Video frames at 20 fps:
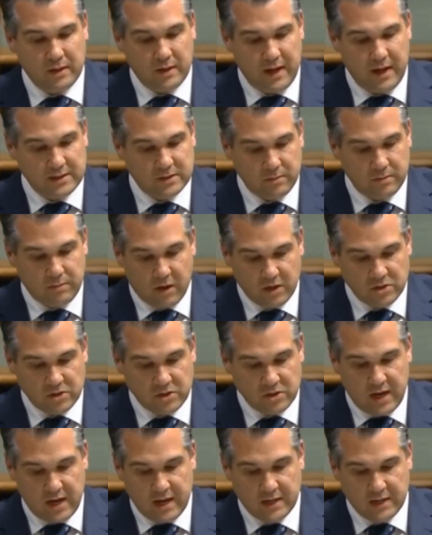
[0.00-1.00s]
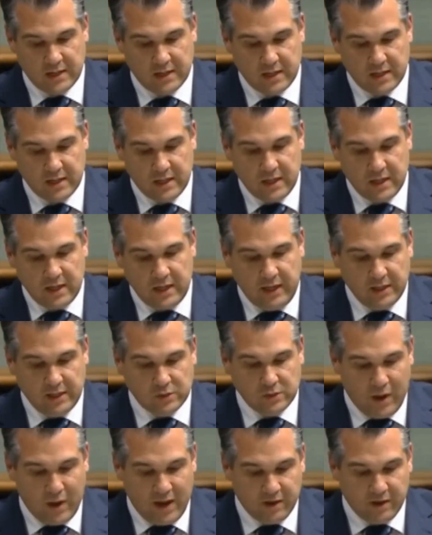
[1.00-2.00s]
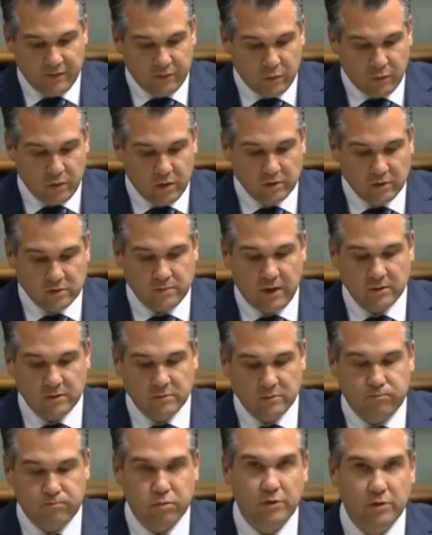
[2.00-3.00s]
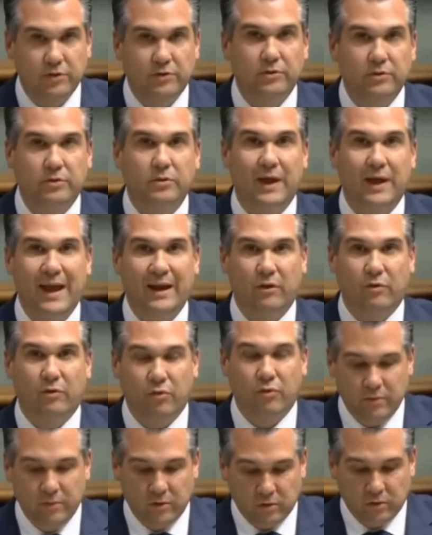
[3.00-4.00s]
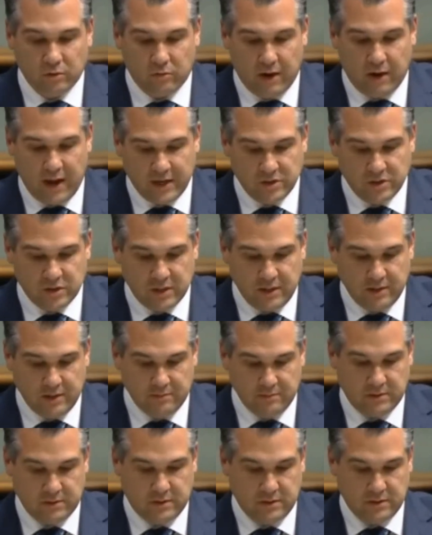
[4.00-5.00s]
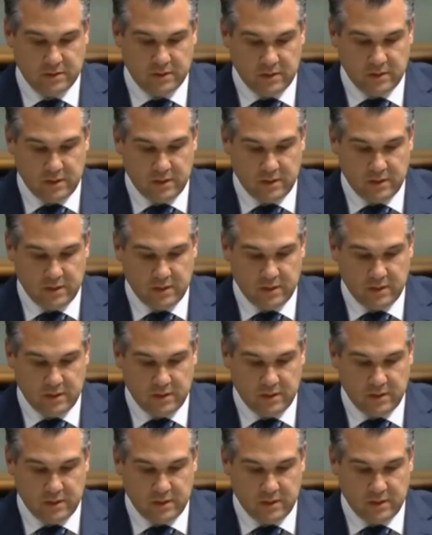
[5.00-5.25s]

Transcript: that Azerbaijan is one of the world's most brutal and criminal regimes,